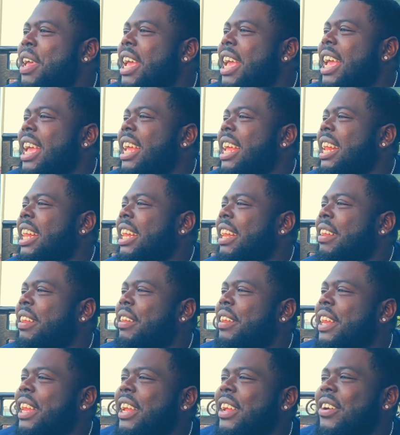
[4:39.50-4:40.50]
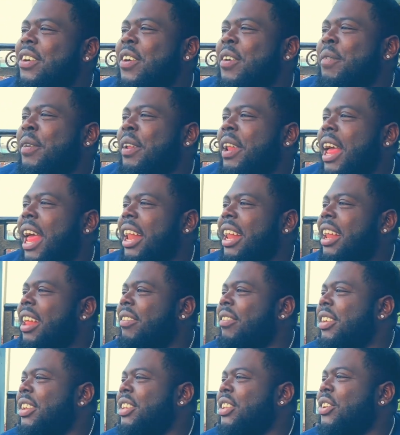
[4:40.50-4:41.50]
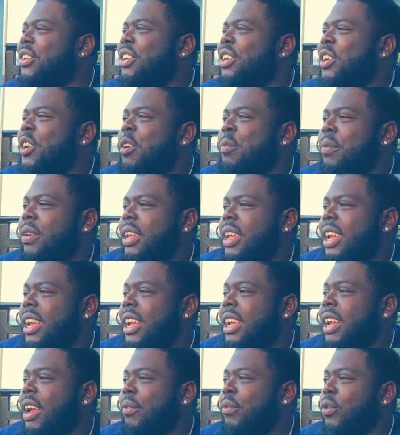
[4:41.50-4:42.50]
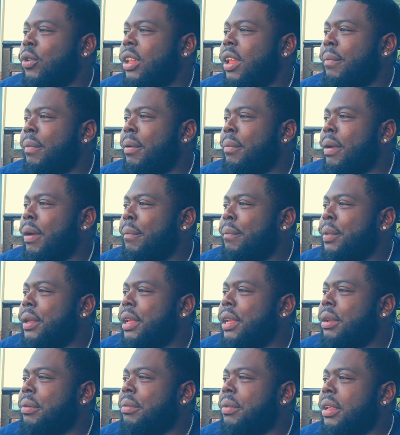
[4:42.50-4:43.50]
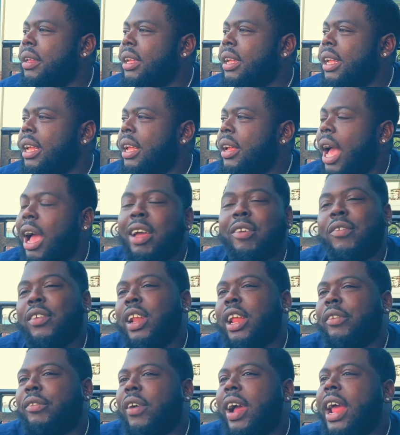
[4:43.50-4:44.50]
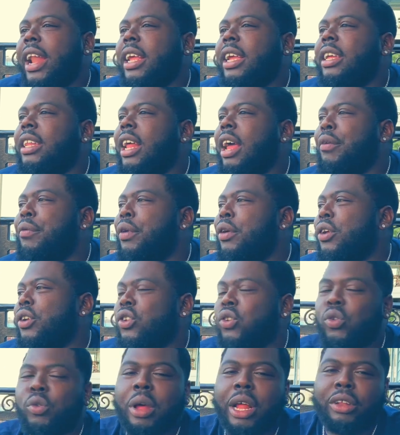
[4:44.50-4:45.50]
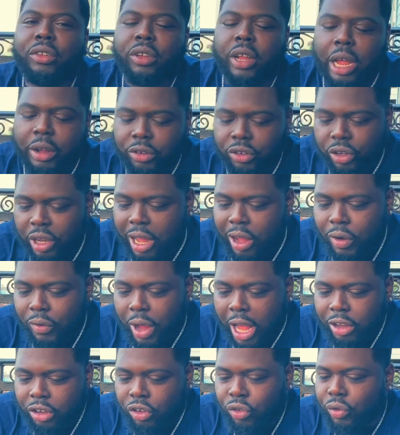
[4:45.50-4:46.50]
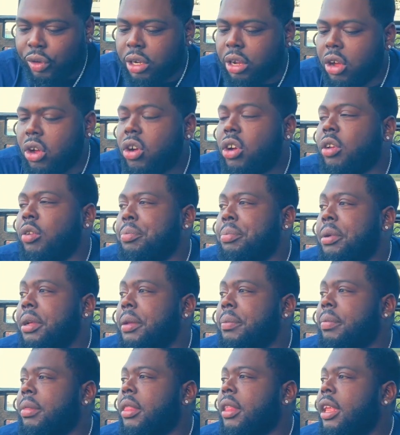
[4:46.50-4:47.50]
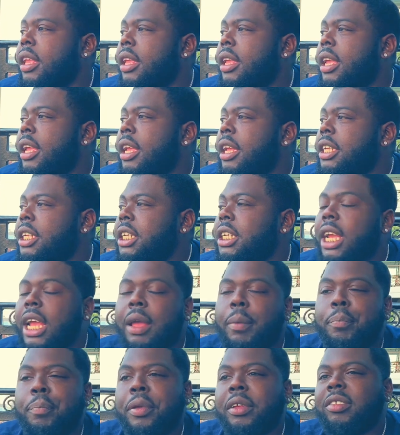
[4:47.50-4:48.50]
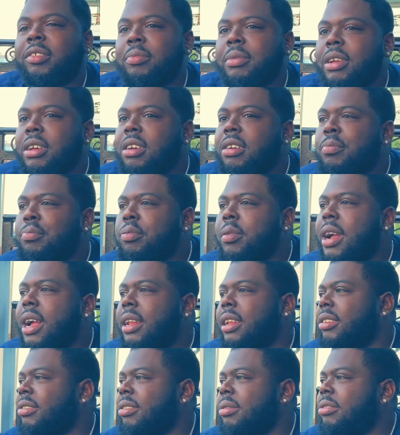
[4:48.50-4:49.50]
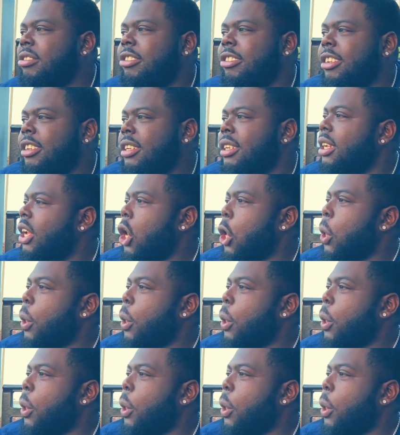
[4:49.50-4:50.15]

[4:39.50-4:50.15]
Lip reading: Man, these hoes, but I love her though, you hear me? Yeah, I wrote that on my BM. I really write it cause I just record, but she had pissed me off probably some shit.